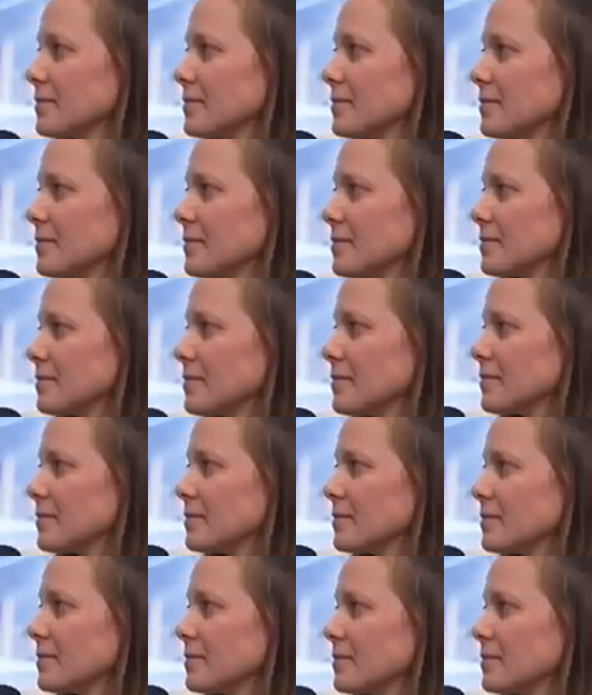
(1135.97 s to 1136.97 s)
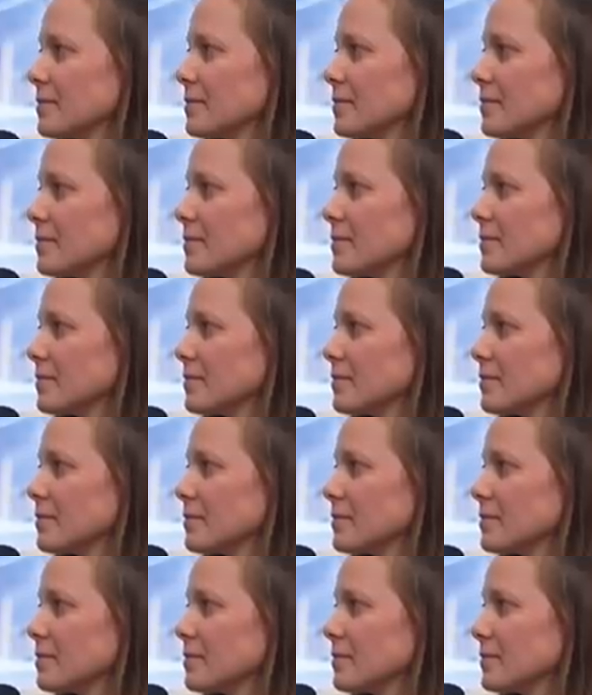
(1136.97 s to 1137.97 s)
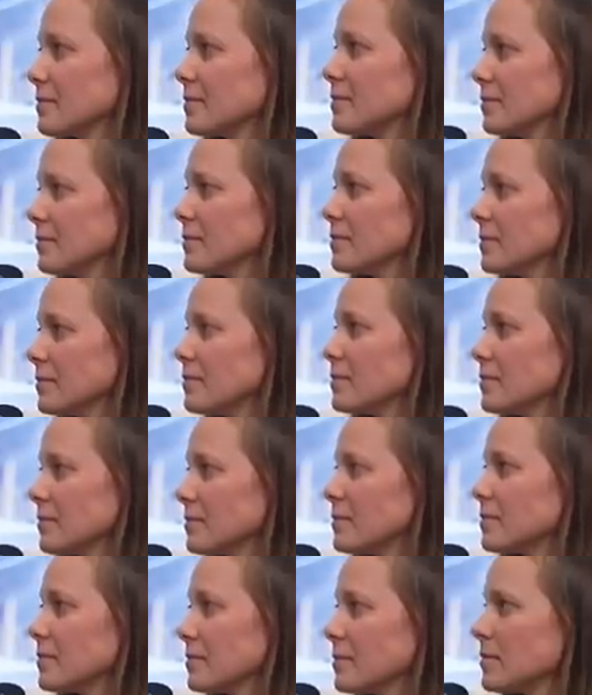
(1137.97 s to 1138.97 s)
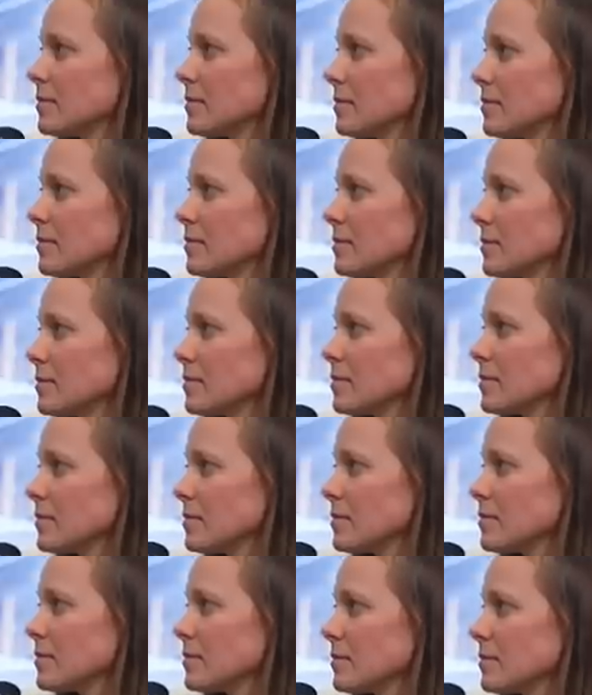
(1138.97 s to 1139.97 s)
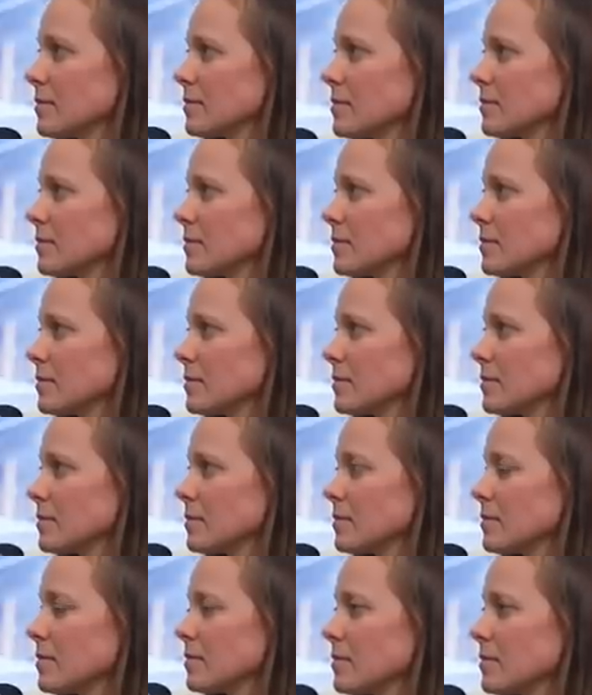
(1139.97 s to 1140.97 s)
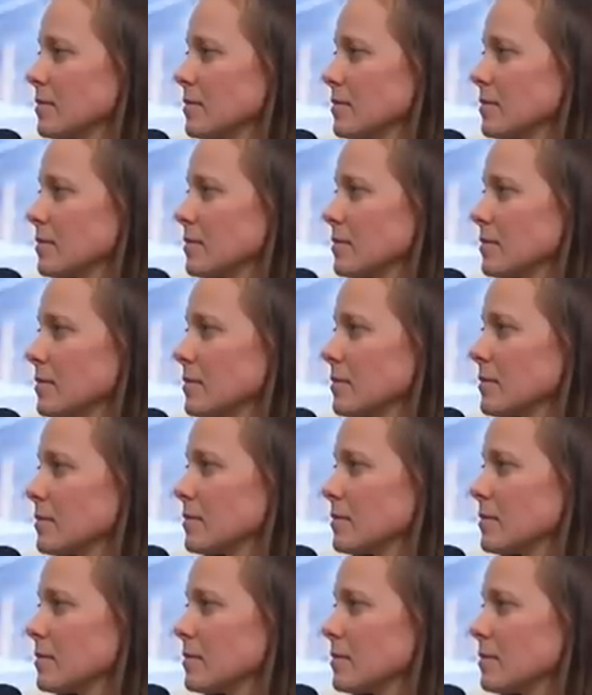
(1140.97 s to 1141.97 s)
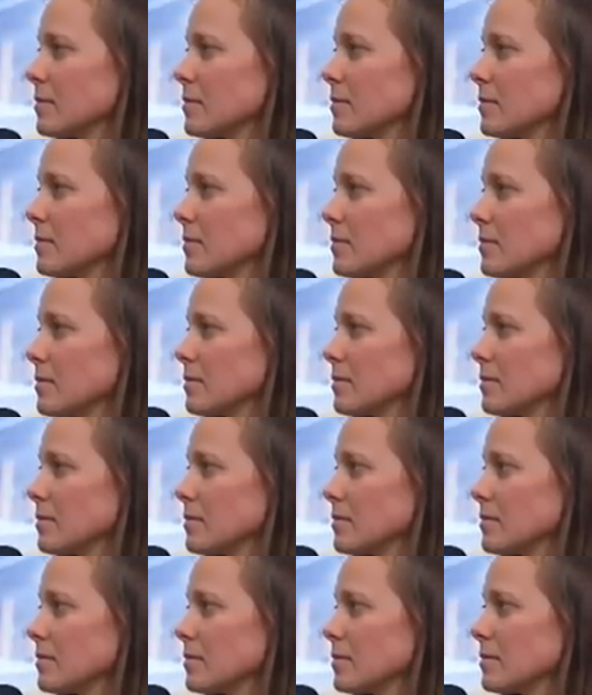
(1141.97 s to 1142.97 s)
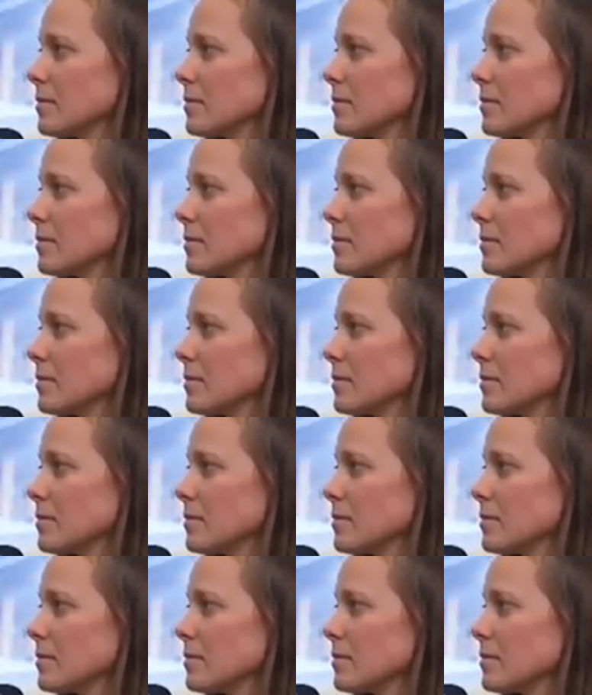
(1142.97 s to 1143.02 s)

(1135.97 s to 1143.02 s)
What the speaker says: (silent)